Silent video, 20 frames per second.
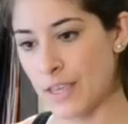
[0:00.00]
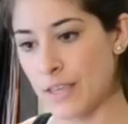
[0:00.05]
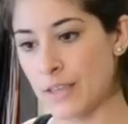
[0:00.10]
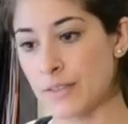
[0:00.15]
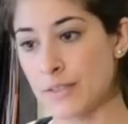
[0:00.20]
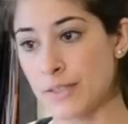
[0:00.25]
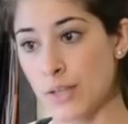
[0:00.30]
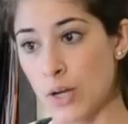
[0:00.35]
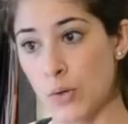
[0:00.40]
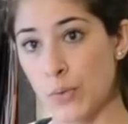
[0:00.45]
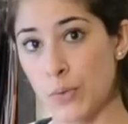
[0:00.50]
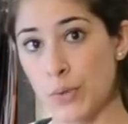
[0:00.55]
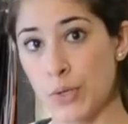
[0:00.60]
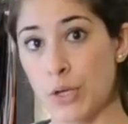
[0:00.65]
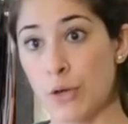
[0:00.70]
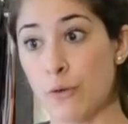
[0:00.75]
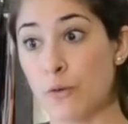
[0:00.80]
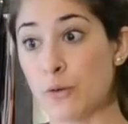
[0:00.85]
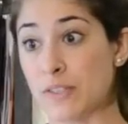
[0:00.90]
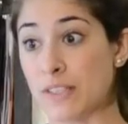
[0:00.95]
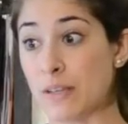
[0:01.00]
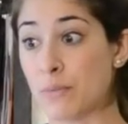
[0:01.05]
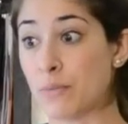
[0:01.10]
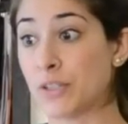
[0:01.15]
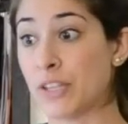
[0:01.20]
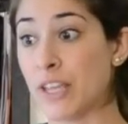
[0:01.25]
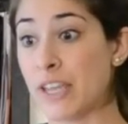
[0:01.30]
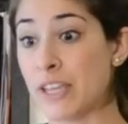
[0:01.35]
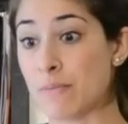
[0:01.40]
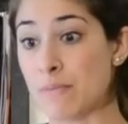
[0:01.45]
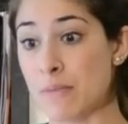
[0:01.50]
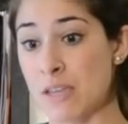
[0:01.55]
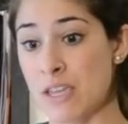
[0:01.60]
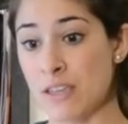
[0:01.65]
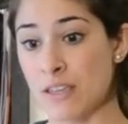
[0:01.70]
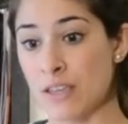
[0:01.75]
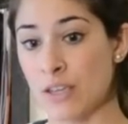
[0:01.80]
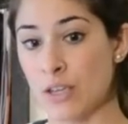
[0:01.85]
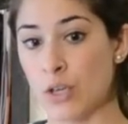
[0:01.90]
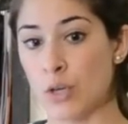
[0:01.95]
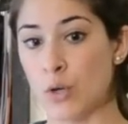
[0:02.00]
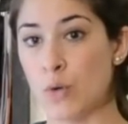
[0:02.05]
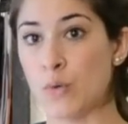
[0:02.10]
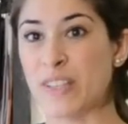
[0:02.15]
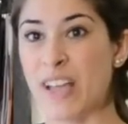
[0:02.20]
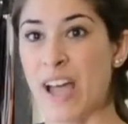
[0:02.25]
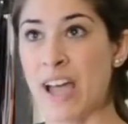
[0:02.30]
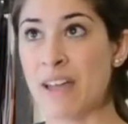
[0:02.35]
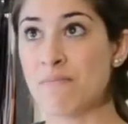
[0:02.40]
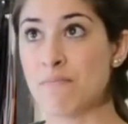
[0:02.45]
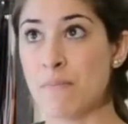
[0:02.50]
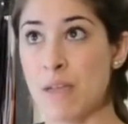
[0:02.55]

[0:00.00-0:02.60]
So, for someone like me, who's at